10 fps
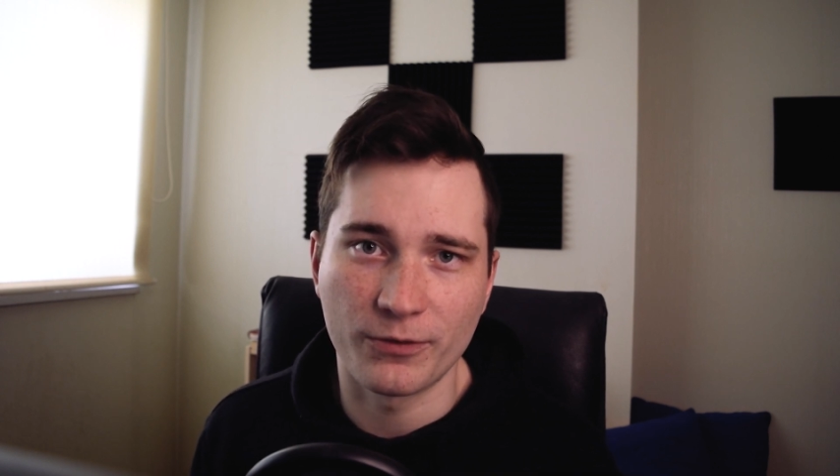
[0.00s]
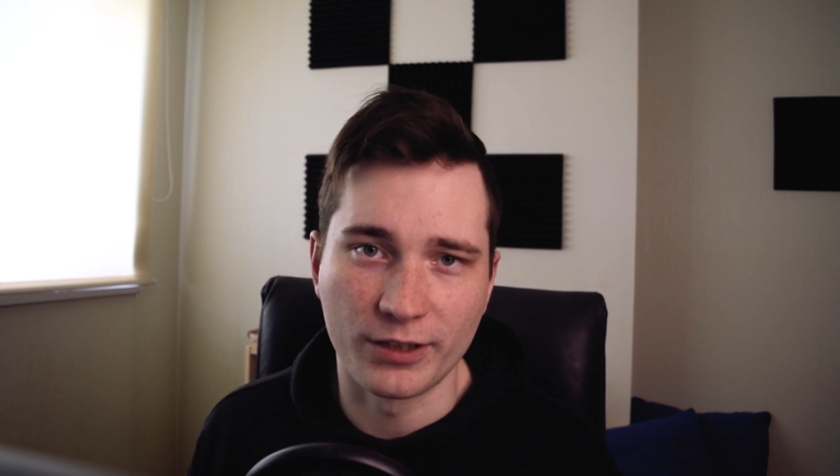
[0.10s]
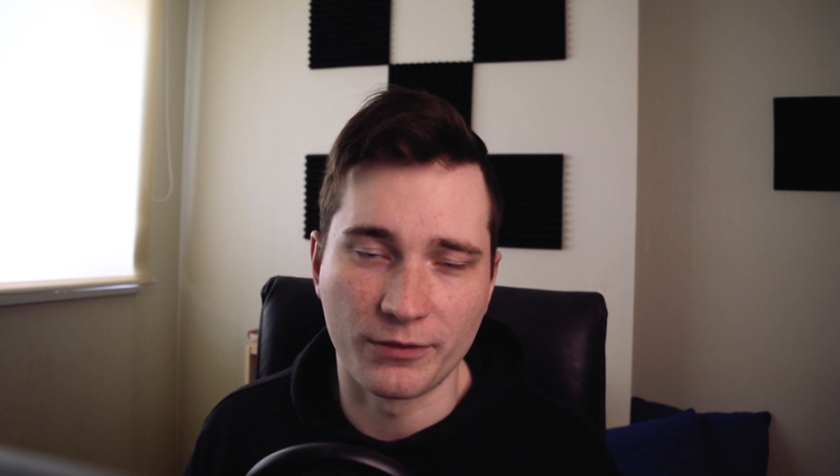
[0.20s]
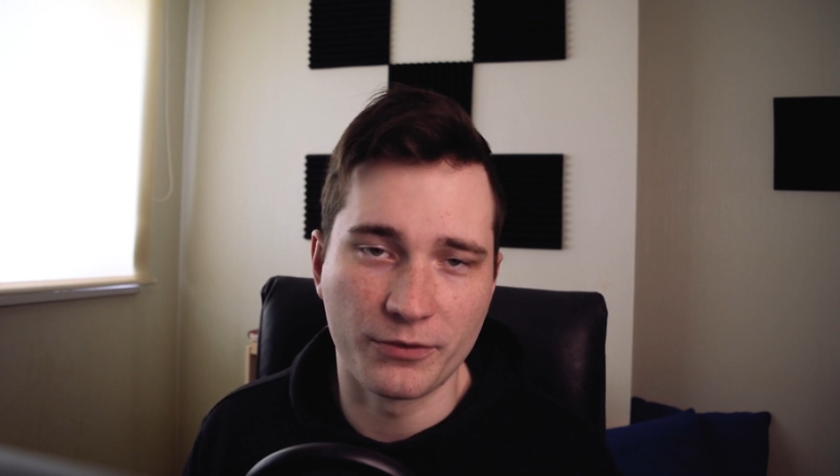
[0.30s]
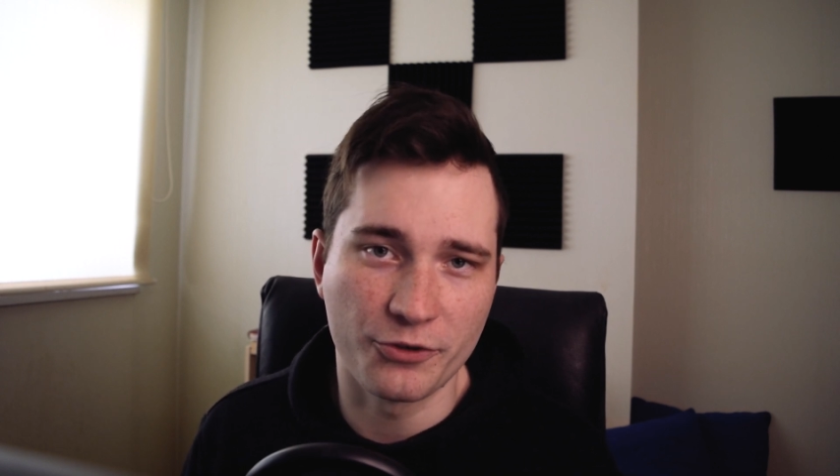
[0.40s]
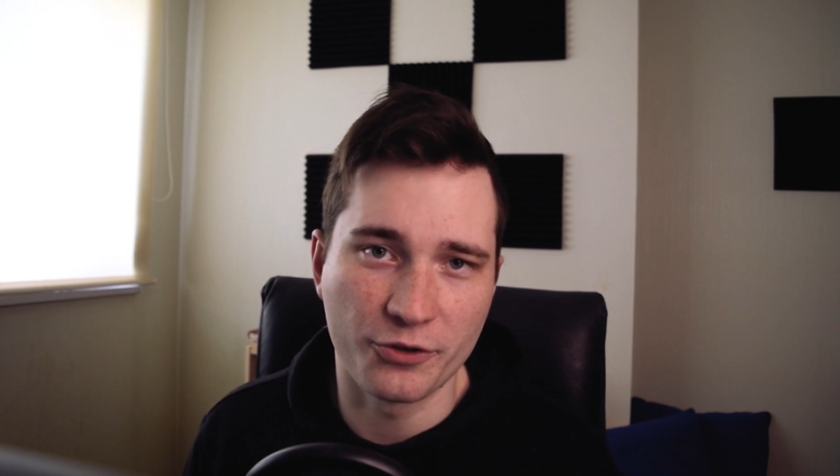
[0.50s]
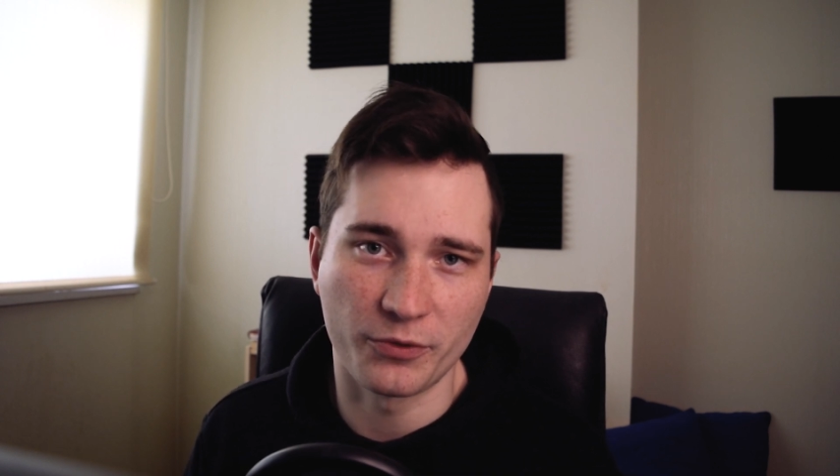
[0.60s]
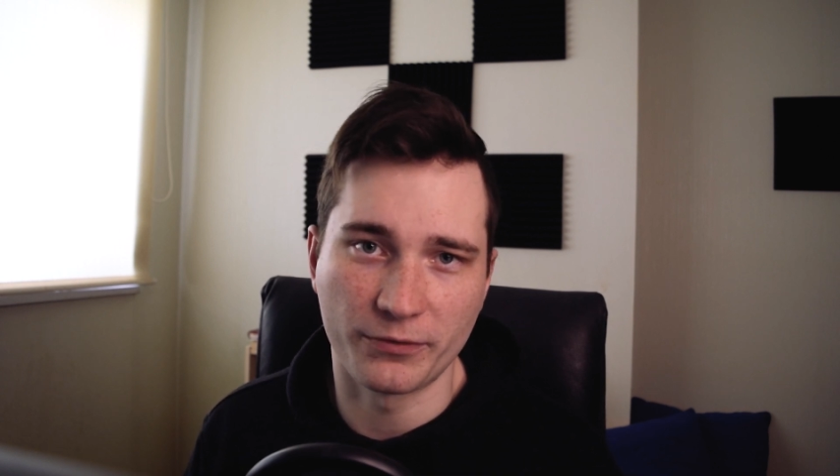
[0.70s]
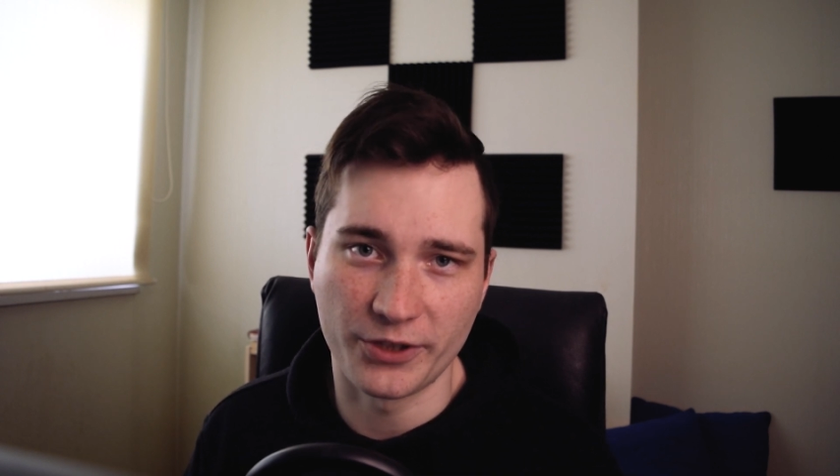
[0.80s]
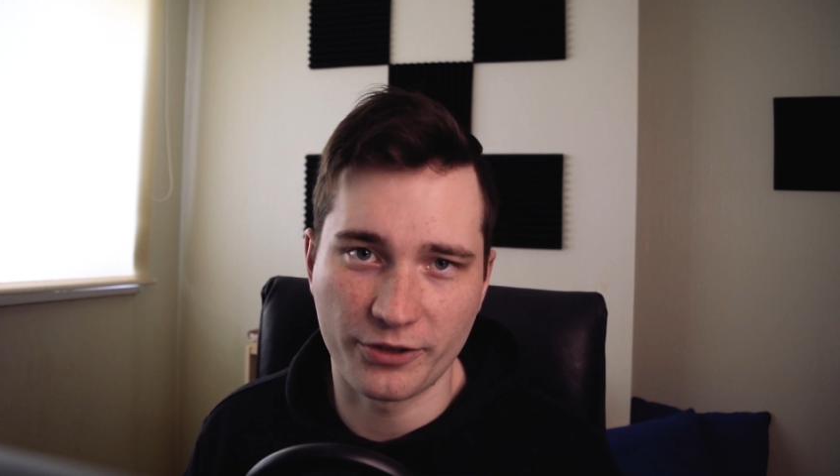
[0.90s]
in the future
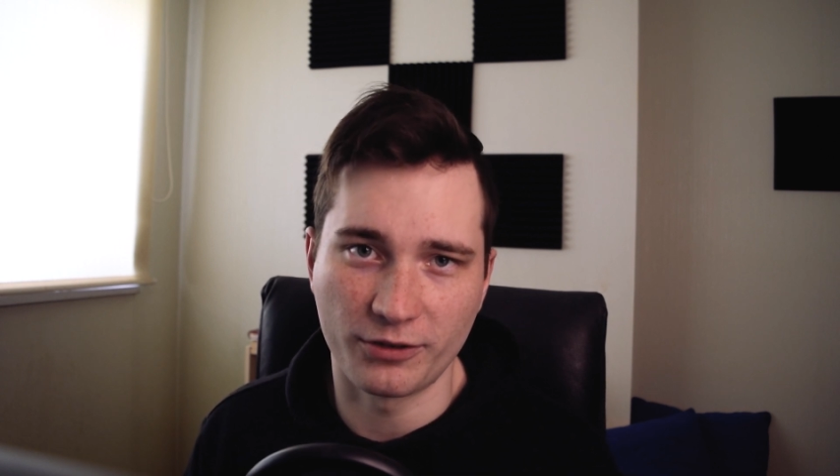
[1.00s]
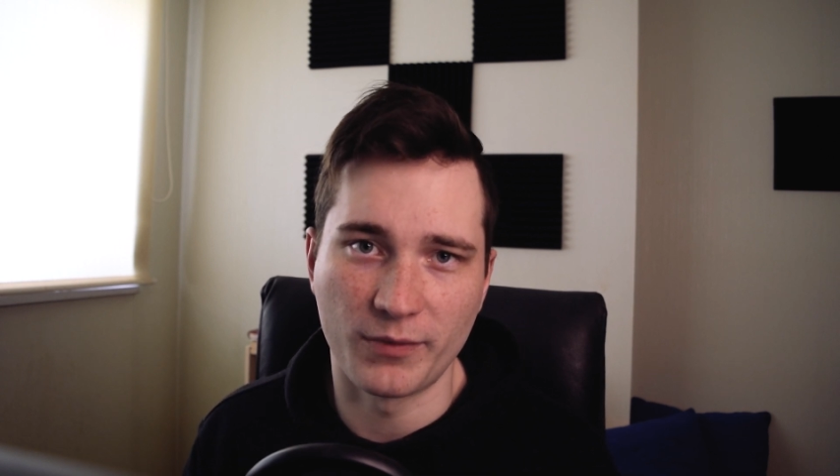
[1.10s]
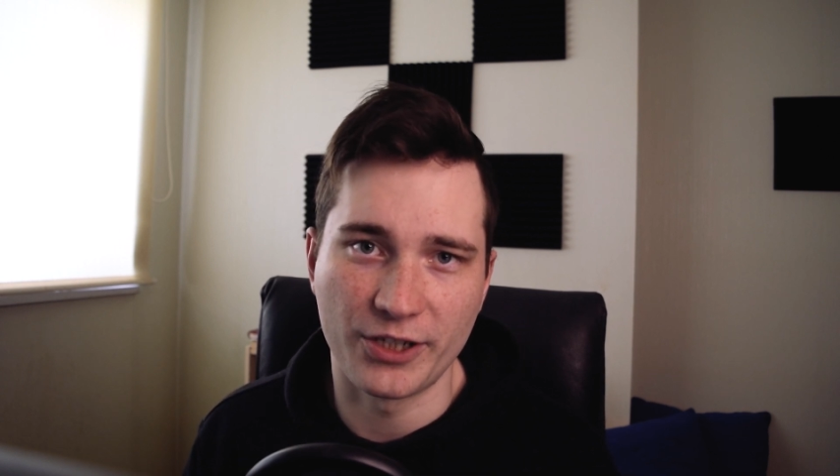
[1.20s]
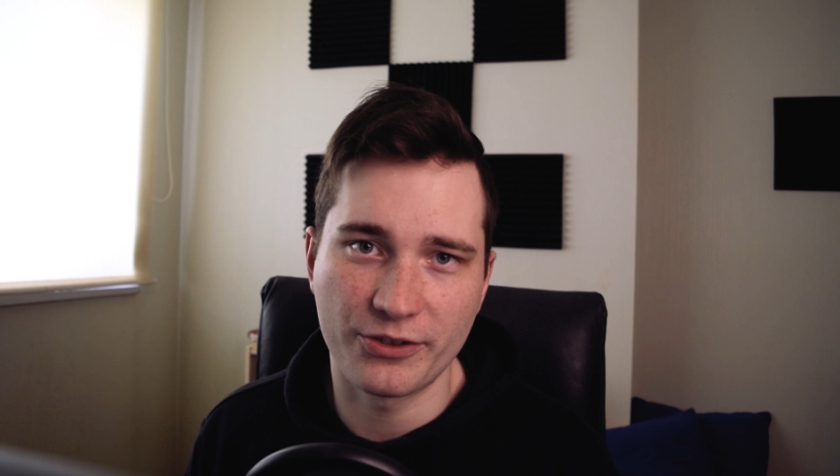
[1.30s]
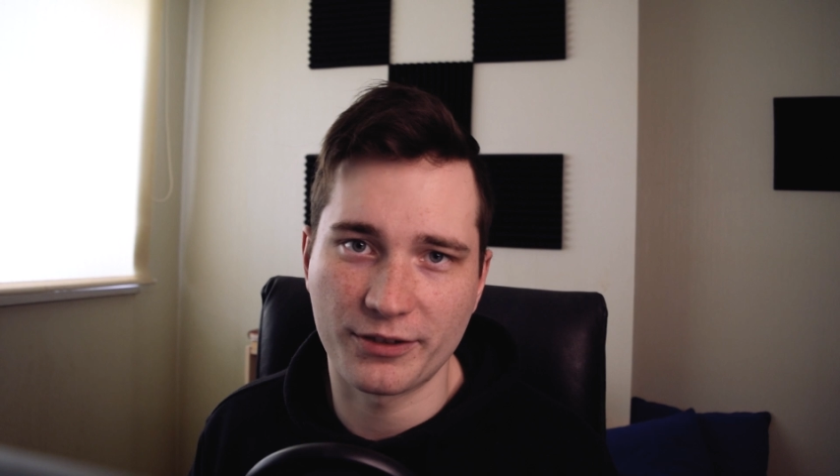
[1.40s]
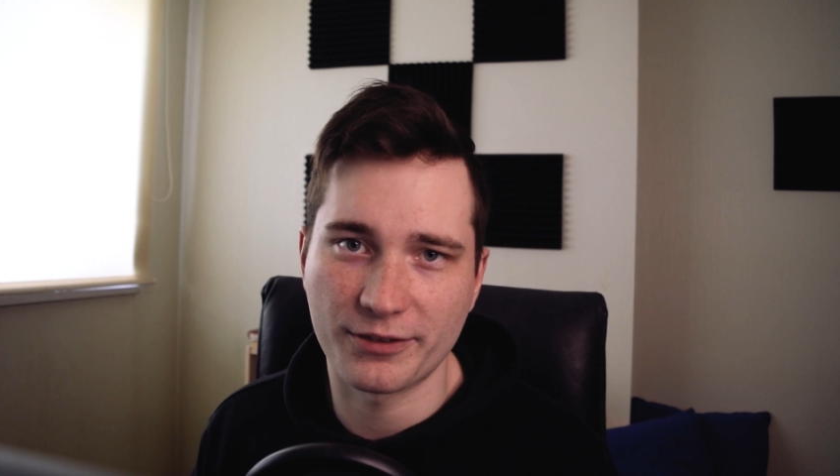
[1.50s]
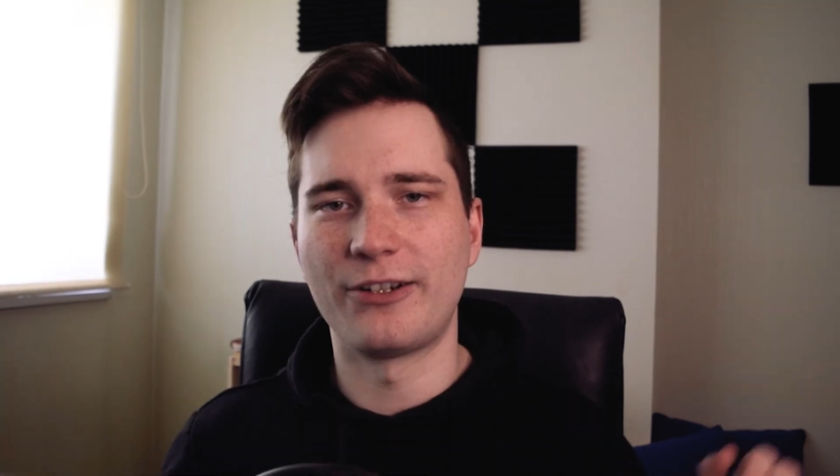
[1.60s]
professional matches.